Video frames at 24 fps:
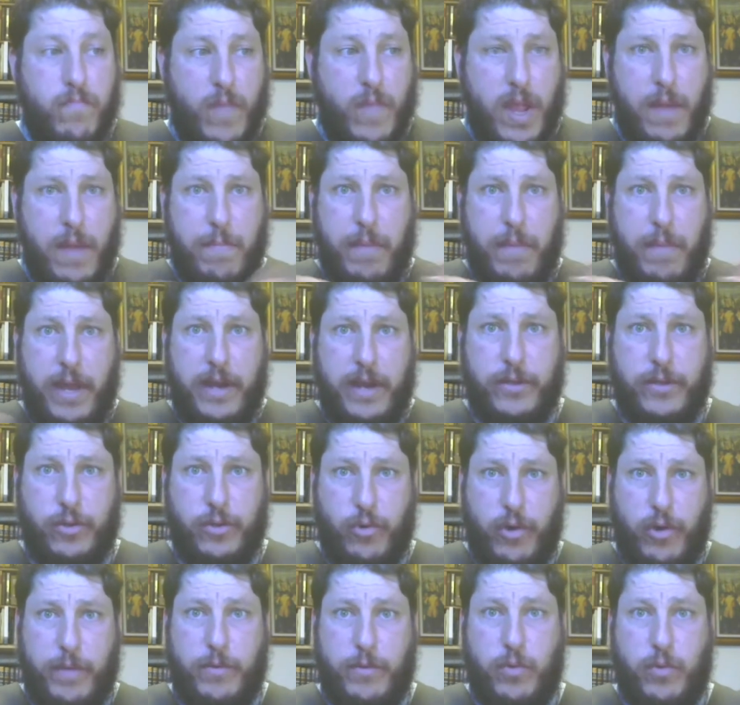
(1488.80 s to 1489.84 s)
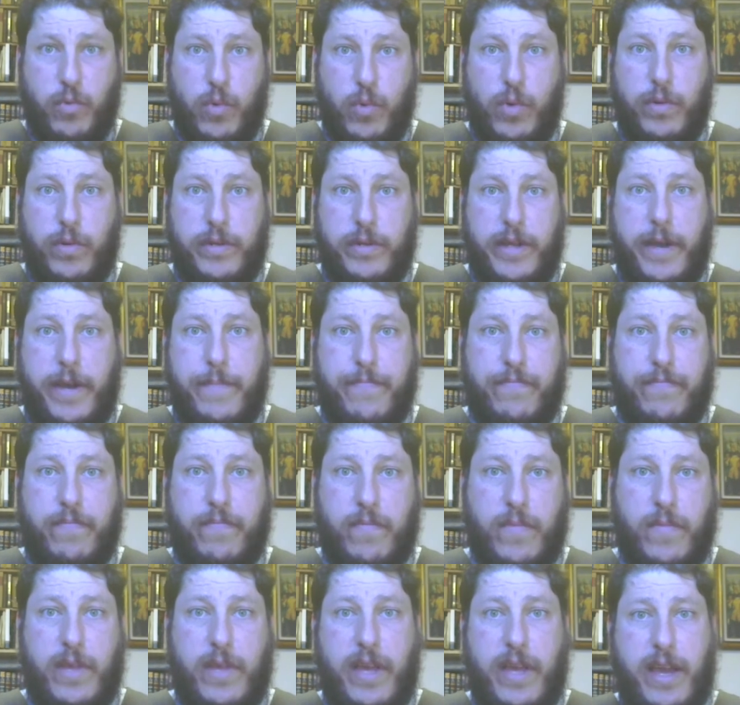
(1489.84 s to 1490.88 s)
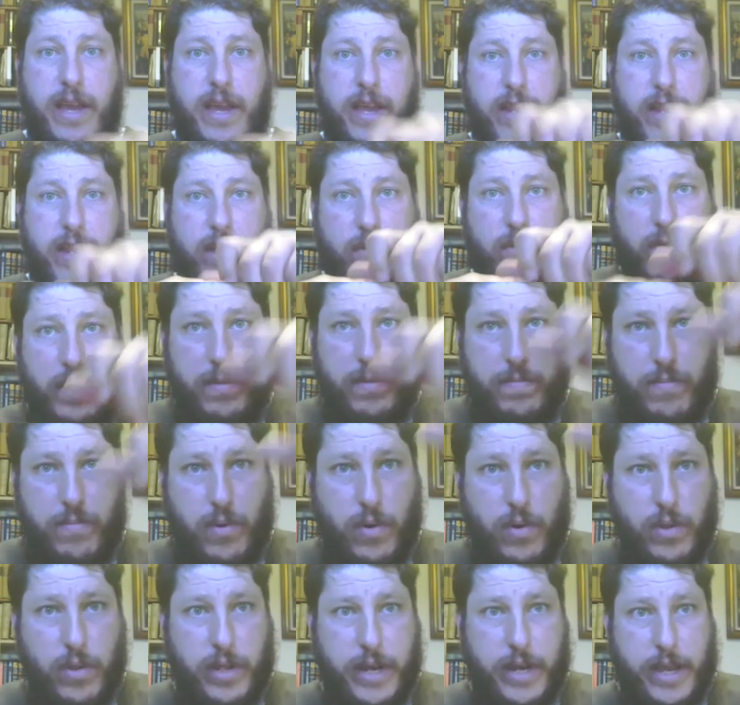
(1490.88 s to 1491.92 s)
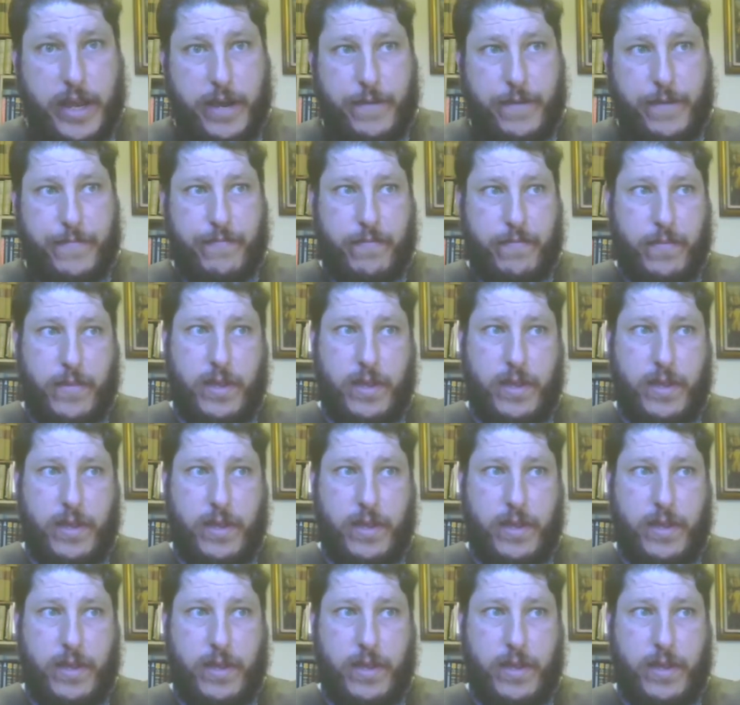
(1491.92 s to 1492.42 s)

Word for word: manuscript rolled up, and you would pull it out,